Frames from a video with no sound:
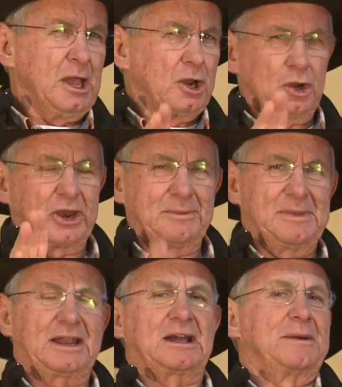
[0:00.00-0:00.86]
A lot of
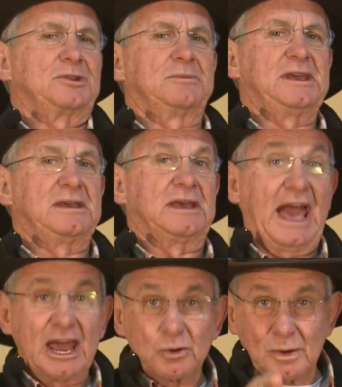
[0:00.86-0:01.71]
men come to me,
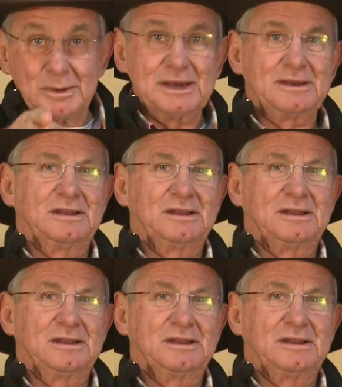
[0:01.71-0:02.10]
and women,